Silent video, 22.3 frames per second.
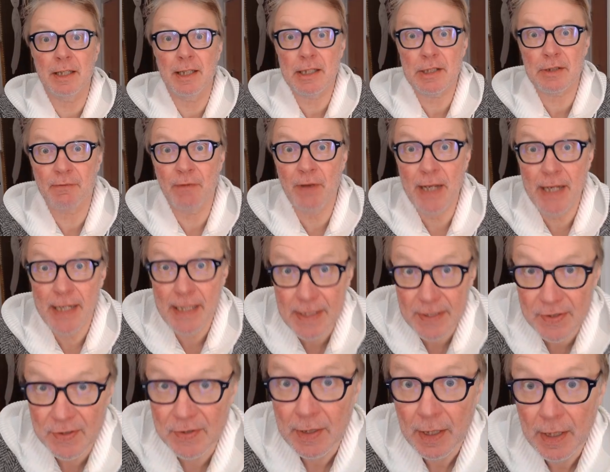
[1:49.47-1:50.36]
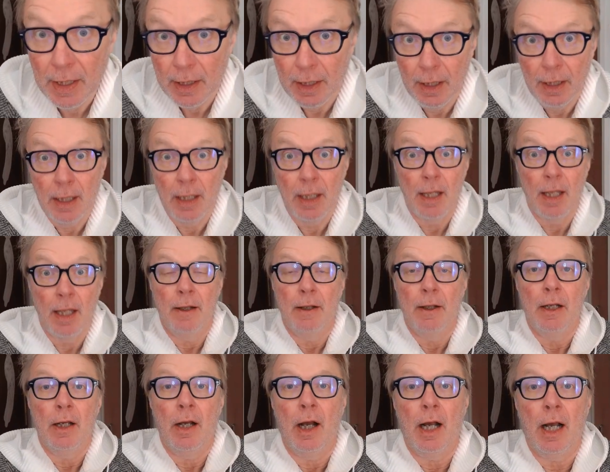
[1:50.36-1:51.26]
to Las Vegas.
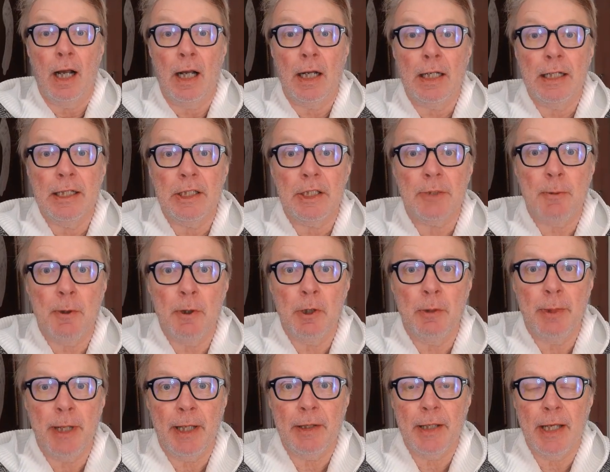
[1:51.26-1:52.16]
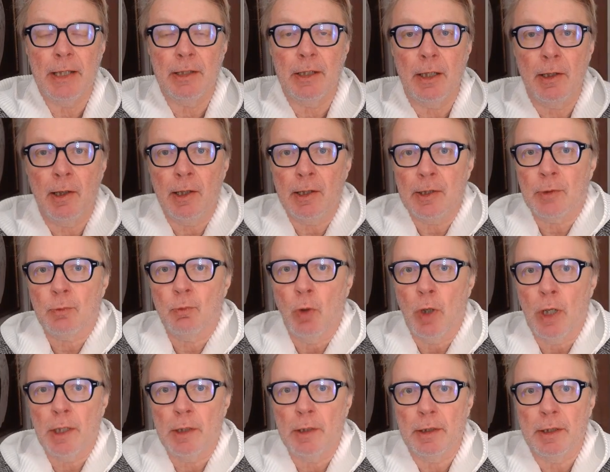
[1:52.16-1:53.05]
I spoke about that in the last
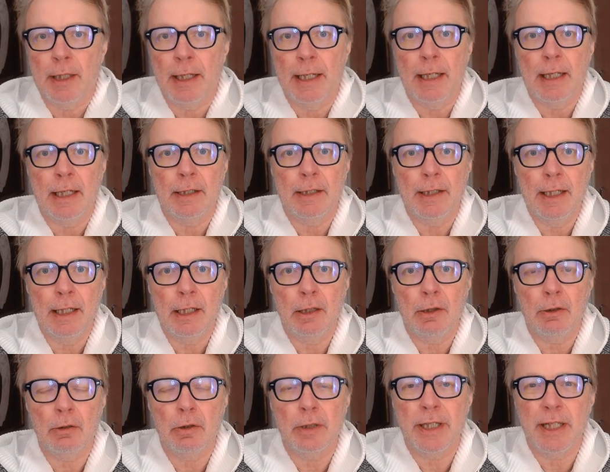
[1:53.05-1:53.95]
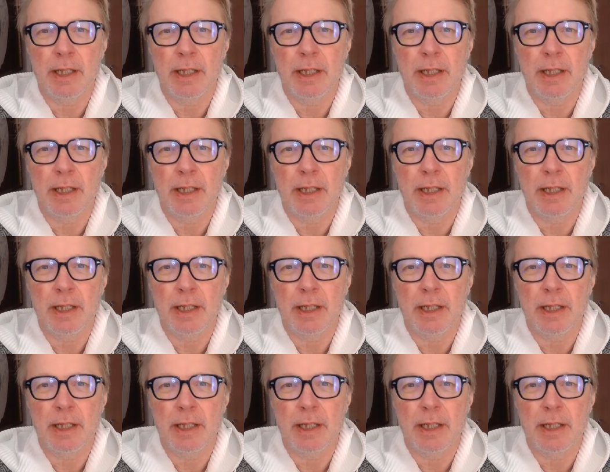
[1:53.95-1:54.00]
one and how